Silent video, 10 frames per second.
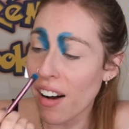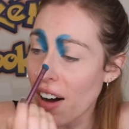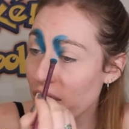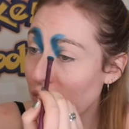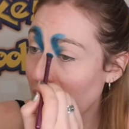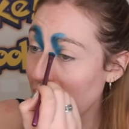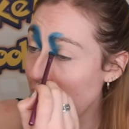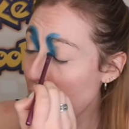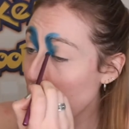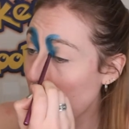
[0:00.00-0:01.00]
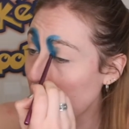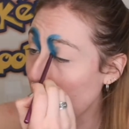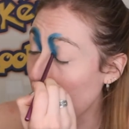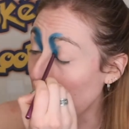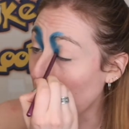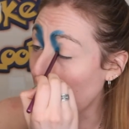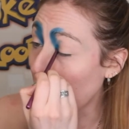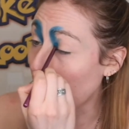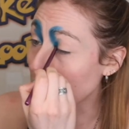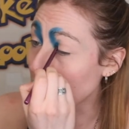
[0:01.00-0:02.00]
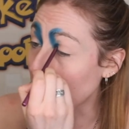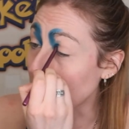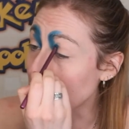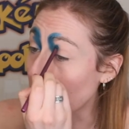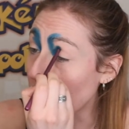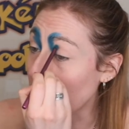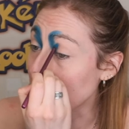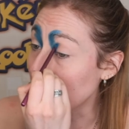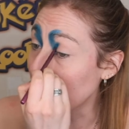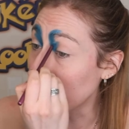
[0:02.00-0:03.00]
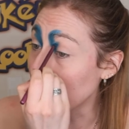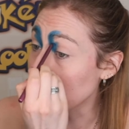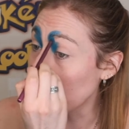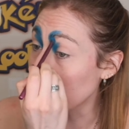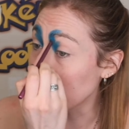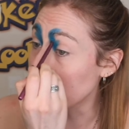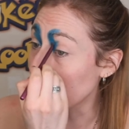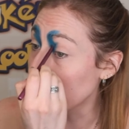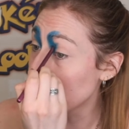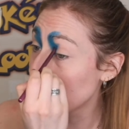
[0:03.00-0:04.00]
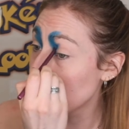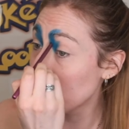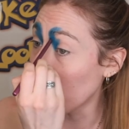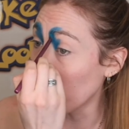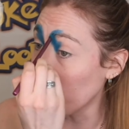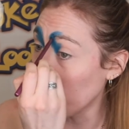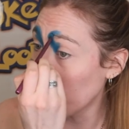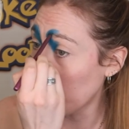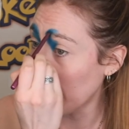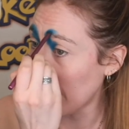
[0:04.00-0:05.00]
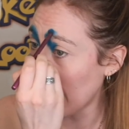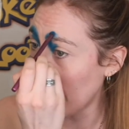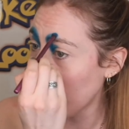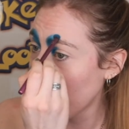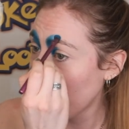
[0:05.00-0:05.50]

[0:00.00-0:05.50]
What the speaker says: I've never played a game where I've started so invested and then just lost interest so quickly.